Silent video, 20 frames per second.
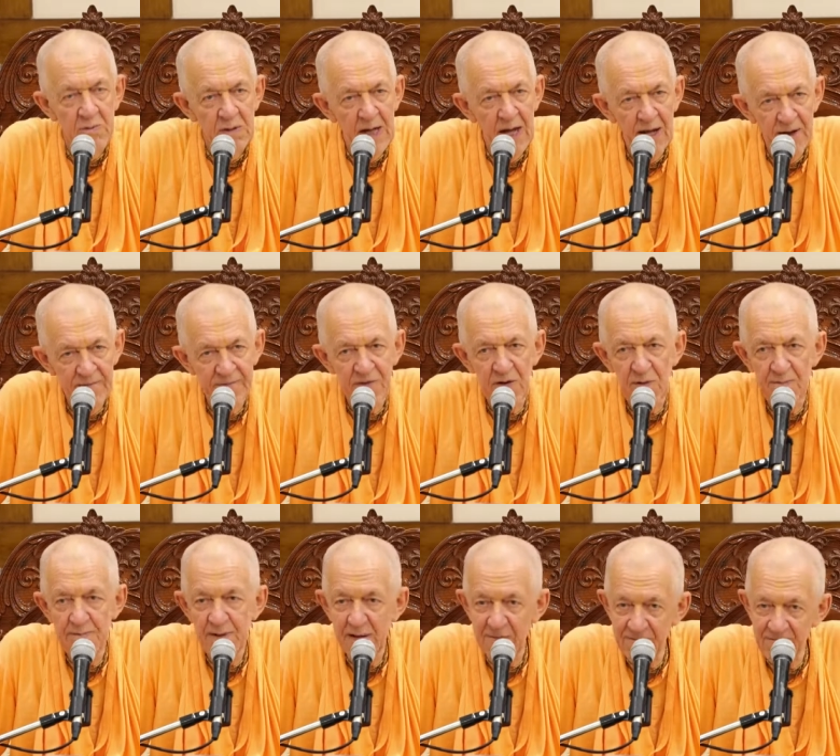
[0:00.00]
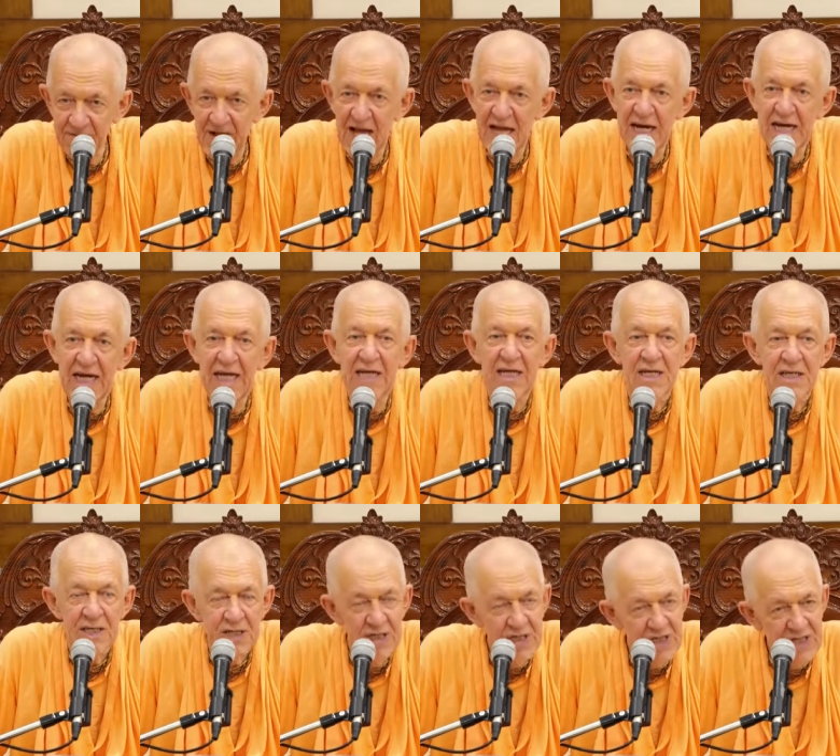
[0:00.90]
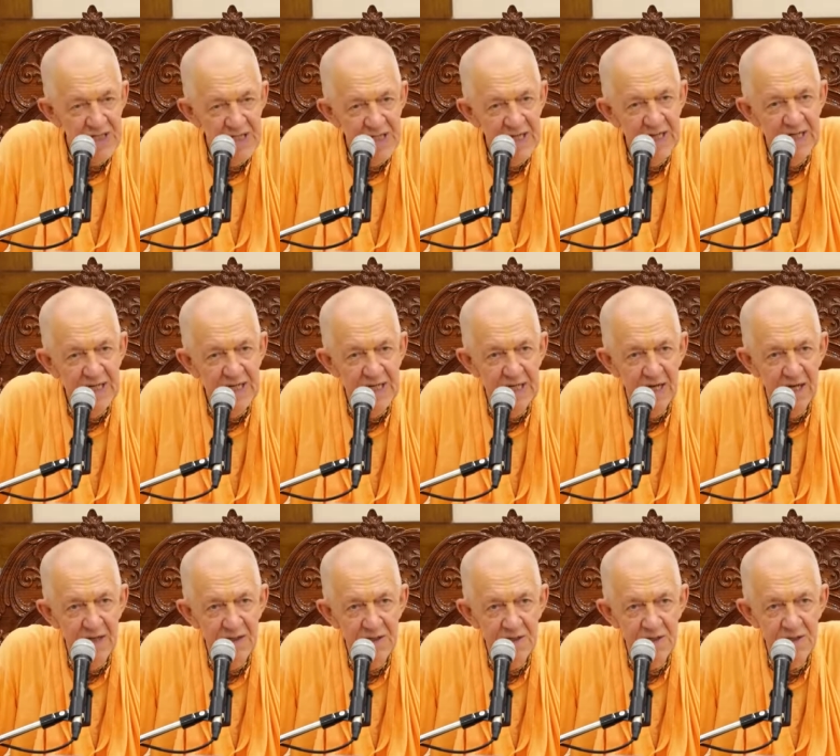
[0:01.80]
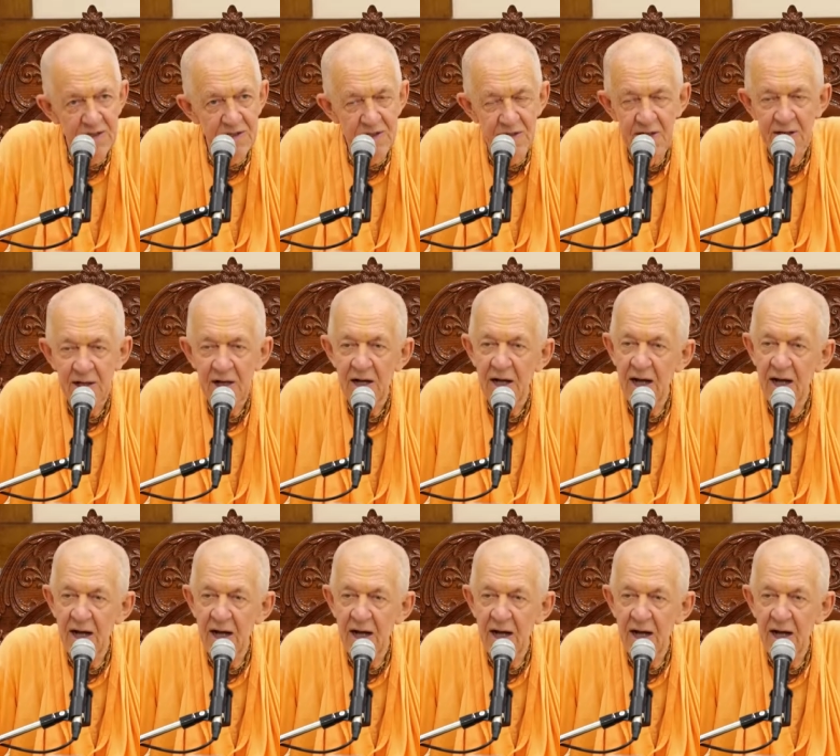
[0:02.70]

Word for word: we have to be very serious